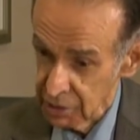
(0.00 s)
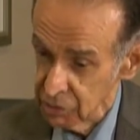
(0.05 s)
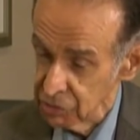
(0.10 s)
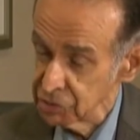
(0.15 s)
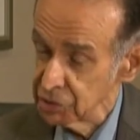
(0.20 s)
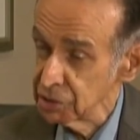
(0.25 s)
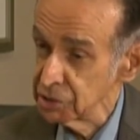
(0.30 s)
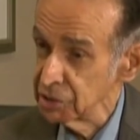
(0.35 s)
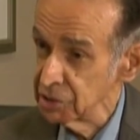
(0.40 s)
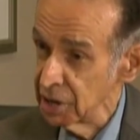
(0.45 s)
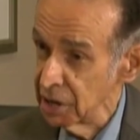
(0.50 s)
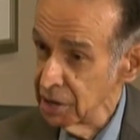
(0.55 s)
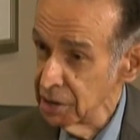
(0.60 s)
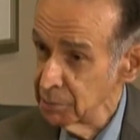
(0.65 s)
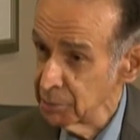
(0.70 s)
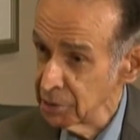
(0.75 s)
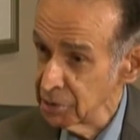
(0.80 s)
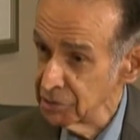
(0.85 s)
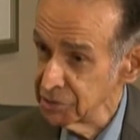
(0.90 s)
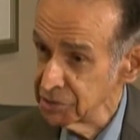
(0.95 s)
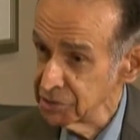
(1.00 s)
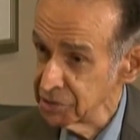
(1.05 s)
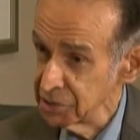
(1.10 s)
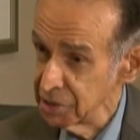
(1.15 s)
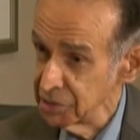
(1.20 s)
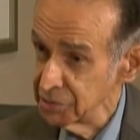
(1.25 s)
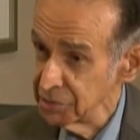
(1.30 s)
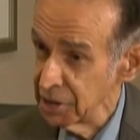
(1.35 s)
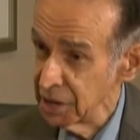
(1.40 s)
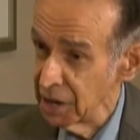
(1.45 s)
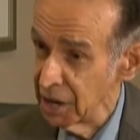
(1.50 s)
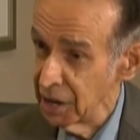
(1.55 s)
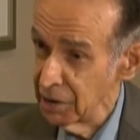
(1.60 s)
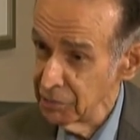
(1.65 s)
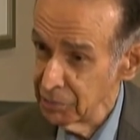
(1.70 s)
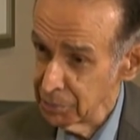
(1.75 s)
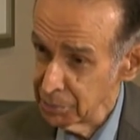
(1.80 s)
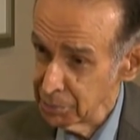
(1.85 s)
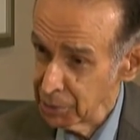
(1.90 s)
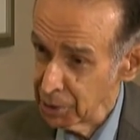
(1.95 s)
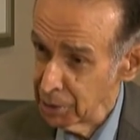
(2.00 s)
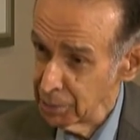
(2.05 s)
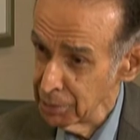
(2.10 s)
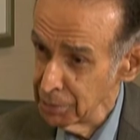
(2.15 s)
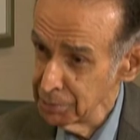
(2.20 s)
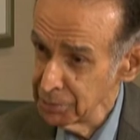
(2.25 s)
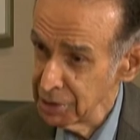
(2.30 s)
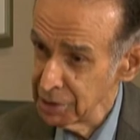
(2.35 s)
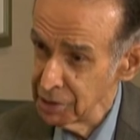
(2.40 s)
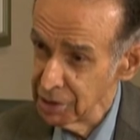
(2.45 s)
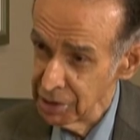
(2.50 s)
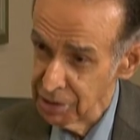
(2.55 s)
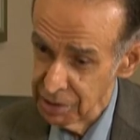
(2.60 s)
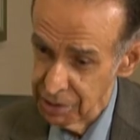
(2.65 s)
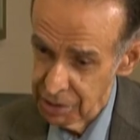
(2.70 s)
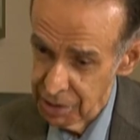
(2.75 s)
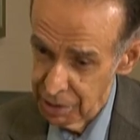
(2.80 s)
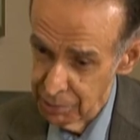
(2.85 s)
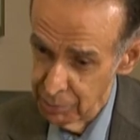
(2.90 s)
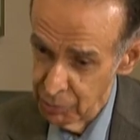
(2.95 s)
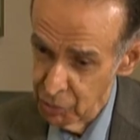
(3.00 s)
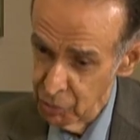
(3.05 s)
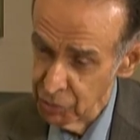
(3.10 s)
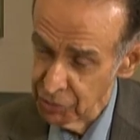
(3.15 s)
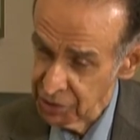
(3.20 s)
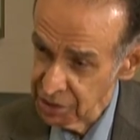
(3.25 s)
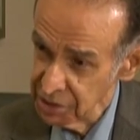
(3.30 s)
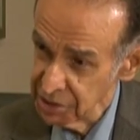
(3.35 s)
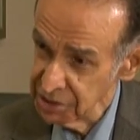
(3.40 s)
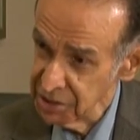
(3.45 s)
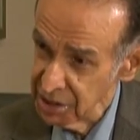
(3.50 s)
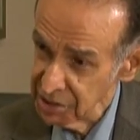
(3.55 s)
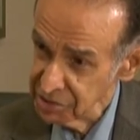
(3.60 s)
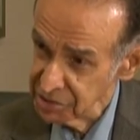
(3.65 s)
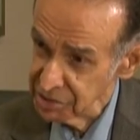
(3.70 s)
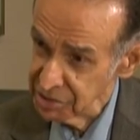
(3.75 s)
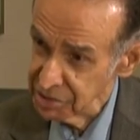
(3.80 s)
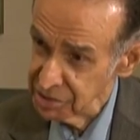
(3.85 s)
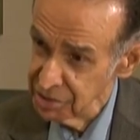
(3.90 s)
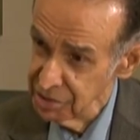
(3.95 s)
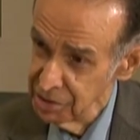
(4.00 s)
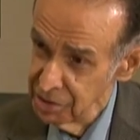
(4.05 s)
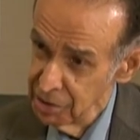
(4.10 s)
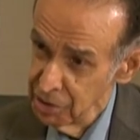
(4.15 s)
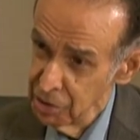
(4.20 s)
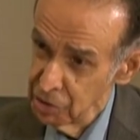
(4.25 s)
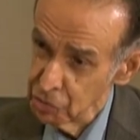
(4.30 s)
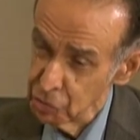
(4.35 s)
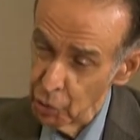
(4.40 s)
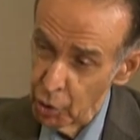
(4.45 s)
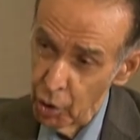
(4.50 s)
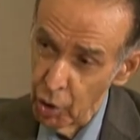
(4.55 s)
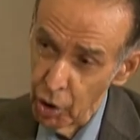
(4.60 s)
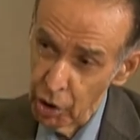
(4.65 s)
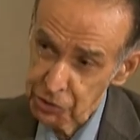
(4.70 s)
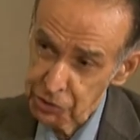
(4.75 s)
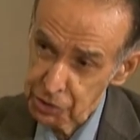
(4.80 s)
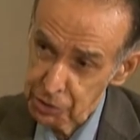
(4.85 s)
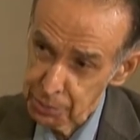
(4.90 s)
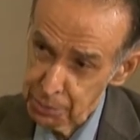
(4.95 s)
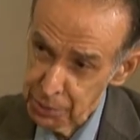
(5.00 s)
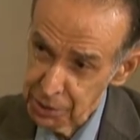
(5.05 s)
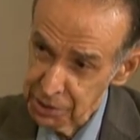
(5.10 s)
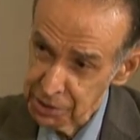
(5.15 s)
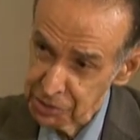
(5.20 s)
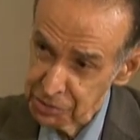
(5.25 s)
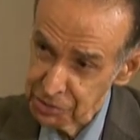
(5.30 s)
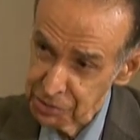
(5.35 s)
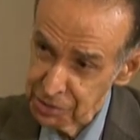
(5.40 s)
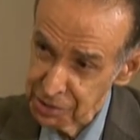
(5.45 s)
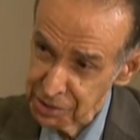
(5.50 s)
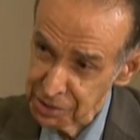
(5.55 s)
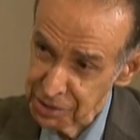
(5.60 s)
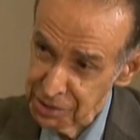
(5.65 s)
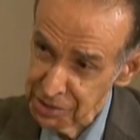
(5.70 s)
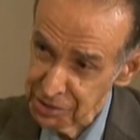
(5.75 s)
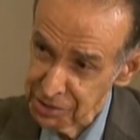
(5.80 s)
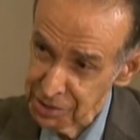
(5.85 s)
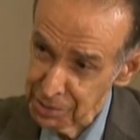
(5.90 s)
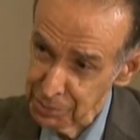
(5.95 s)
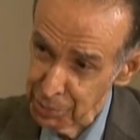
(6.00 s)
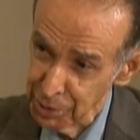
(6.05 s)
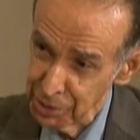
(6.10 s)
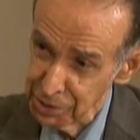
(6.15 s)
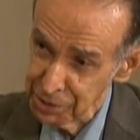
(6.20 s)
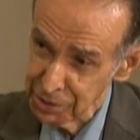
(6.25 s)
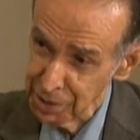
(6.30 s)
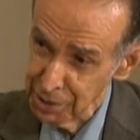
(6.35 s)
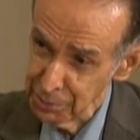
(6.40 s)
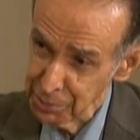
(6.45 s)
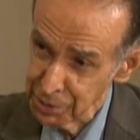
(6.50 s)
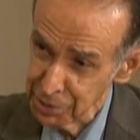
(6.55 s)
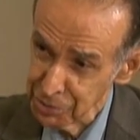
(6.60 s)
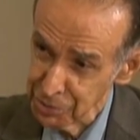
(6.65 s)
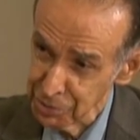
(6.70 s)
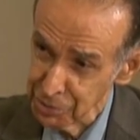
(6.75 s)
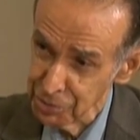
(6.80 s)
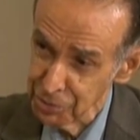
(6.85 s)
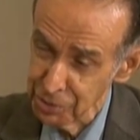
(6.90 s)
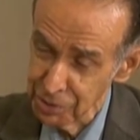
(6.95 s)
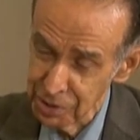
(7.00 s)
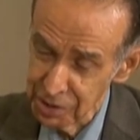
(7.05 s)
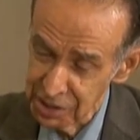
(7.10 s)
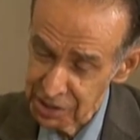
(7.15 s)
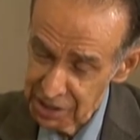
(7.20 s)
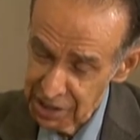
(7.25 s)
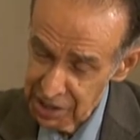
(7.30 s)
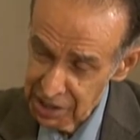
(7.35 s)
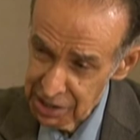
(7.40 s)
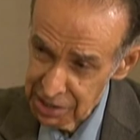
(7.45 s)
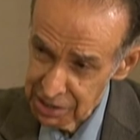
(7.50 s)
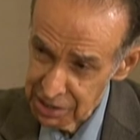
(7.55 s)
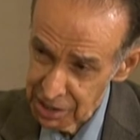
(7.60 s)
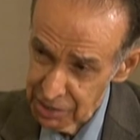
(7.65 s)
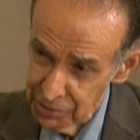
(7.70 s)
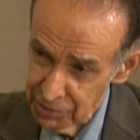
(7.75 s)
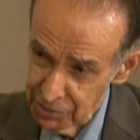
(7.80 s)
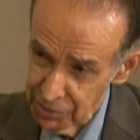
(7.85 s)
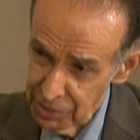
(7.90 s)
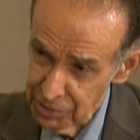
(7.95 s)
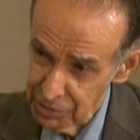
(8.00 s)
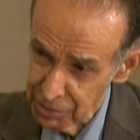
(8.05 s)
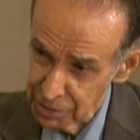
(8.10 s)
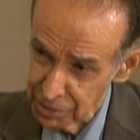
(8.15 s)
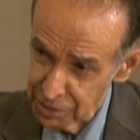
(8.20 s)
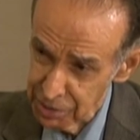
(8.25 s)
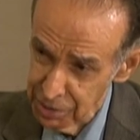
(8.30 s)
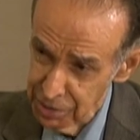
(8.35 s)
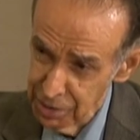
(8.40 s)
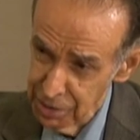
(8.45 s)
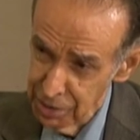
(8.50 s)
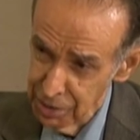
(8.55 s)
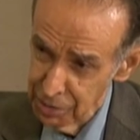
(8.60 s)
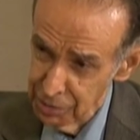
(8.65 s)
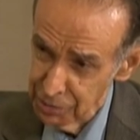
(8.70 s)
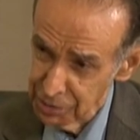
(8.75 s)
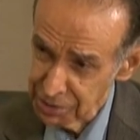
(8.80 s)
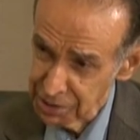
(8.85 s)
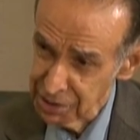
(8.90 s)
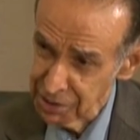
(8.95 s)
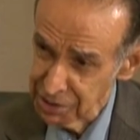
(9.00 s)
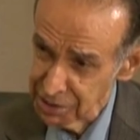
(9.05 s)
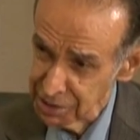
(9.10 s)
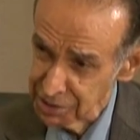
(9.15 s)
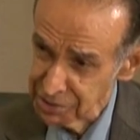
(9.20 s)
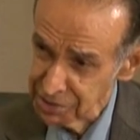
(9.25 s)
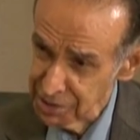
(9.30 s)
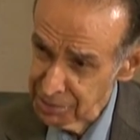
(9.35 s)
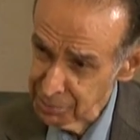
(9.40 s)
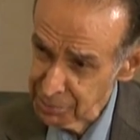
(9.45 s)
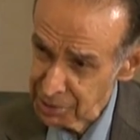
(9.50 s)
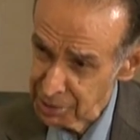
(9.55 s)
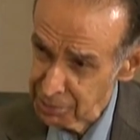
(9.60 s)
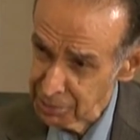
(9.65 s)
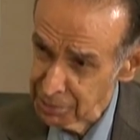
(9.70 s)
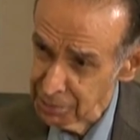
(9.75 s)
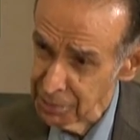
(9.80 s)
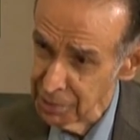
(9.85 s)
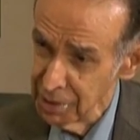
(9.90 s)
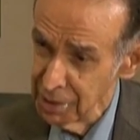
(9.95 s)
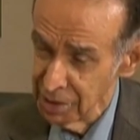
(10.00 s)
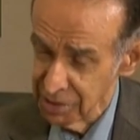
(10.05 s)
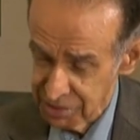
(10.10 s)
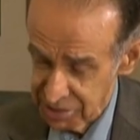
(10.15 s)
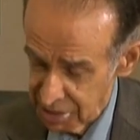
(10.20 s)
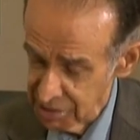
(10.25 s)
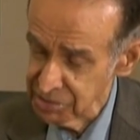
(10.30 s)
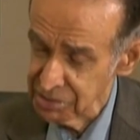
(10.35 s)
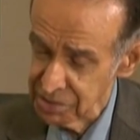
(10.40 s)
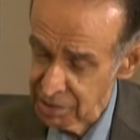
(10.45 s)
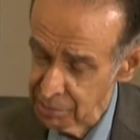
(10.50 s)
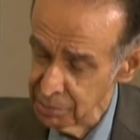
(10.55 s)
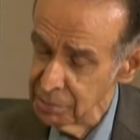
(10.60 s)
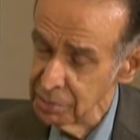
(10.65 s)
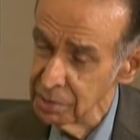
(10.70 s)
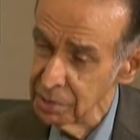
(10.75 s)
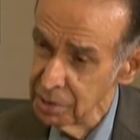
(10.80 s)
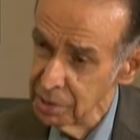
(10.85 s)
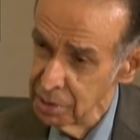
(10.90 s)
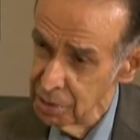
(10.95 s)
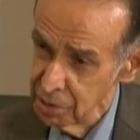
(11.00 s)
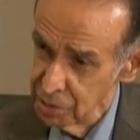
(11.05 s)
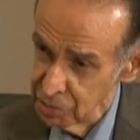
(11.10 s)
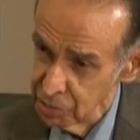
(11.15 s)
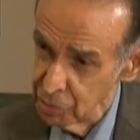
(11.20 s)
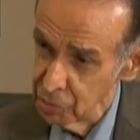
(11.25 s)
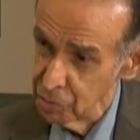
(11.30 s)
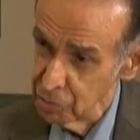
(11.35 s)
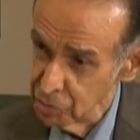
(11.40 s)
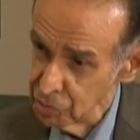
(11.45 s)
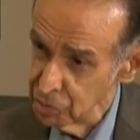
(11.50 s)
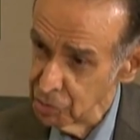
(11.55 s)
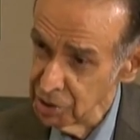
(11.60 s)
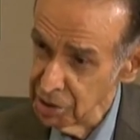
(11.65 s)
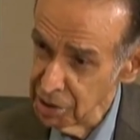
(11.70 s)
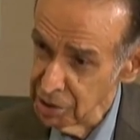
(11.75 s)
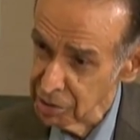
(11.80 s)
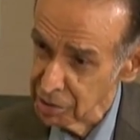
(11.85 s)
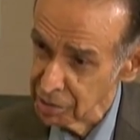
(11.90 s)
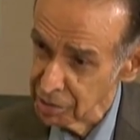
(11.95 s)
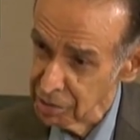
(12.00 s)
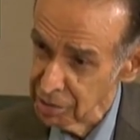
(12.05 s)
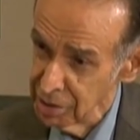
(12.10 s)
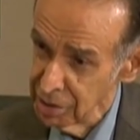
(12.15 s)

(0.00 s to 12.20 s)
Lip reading: certain animals, if they have a problem, they move in the desert to a hotter place to increase their body temperature, to create a fever within their system to heal.